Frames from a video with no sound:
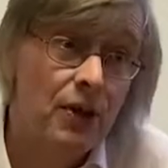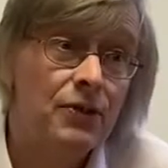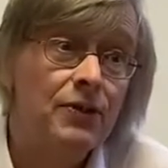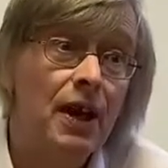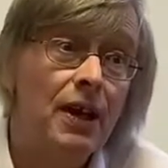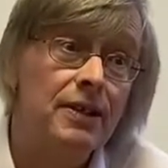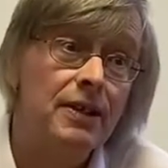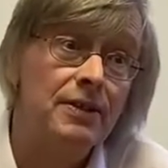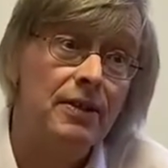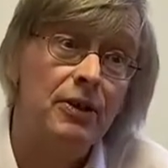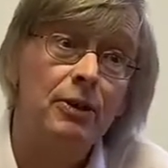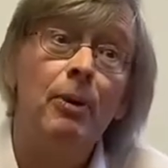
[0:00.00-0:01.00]
Scientist
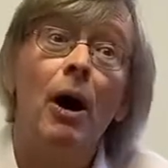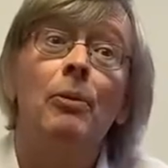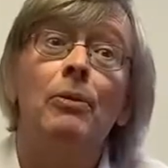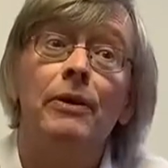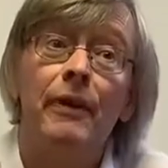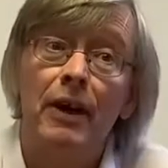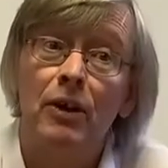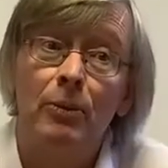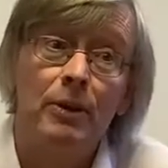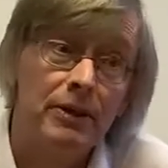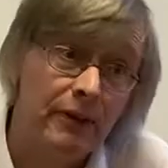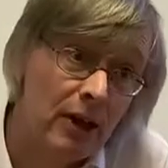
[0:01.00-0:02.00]
in the Department of
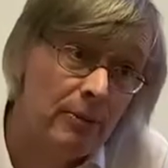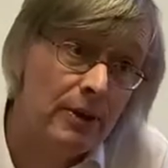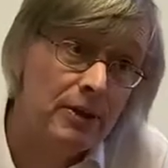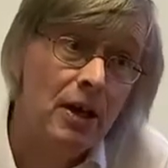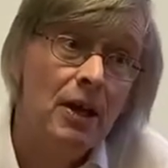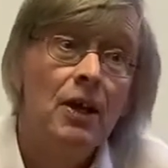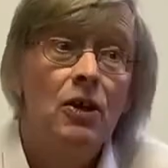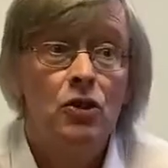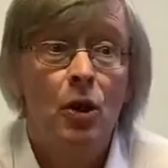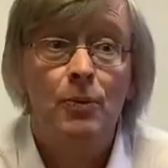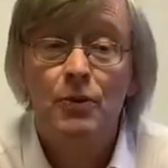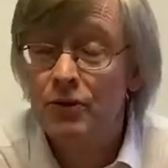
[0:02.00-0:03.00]
Economic Development,
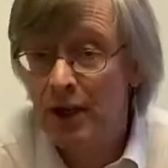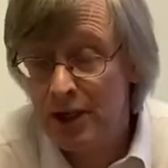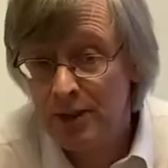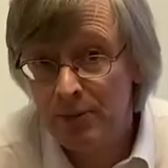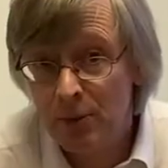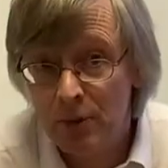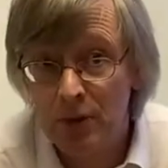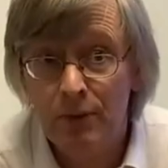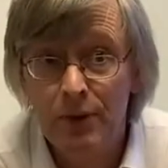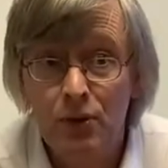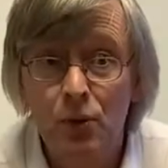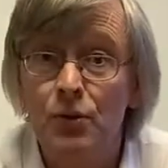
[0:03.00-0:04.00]
Jobs, Transport and
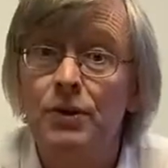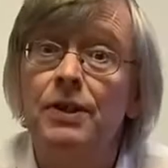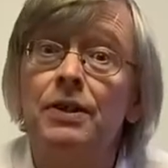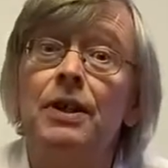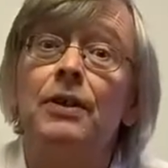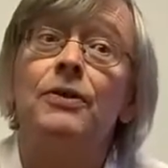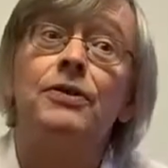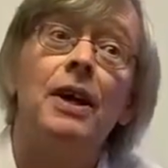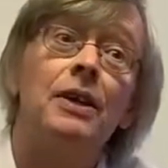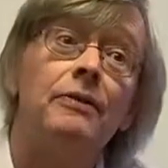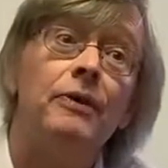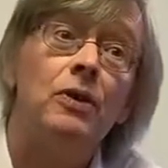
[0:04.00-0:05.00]
Resources at the State
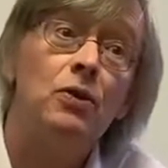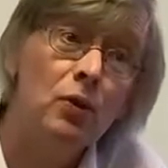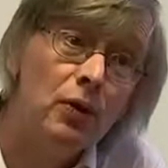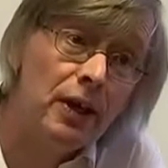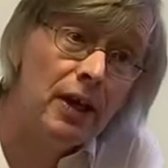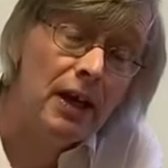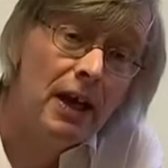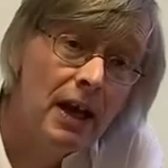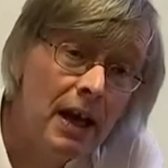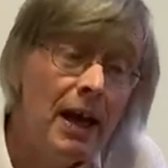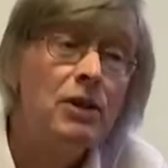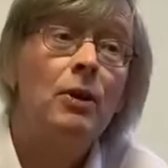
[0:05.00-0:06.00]
of Victoria,
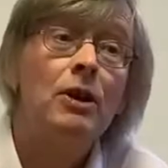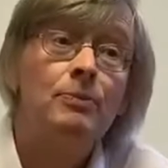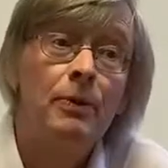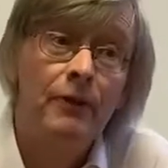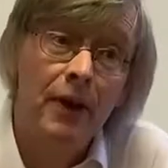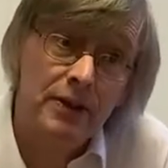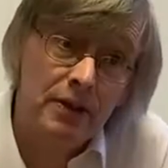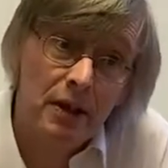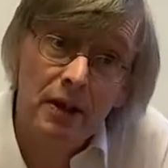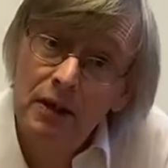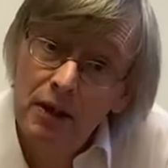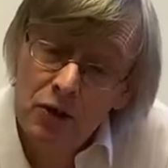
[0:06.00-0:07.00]
as well as Professor
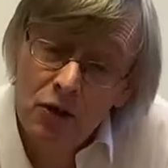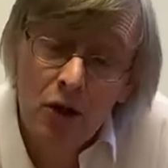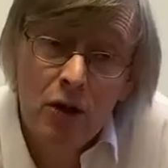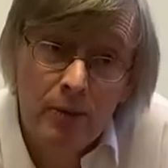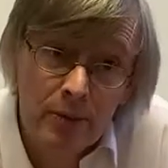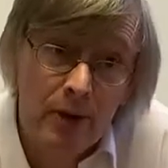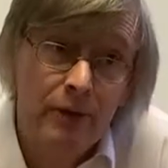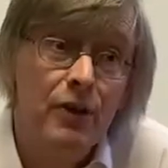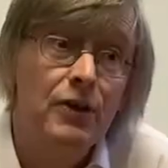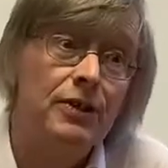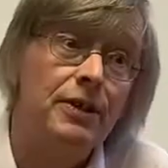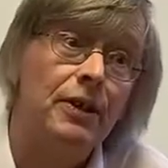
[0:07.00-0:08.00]
at La Trobe
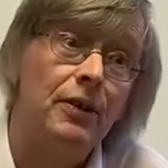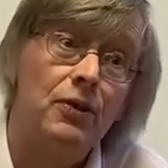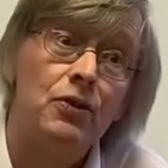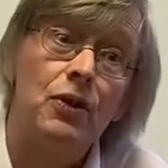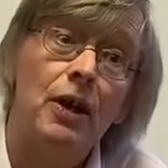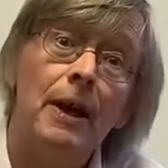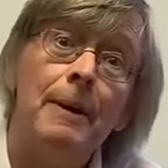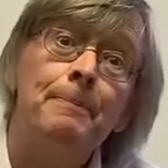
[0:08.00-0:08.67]
University in Australia.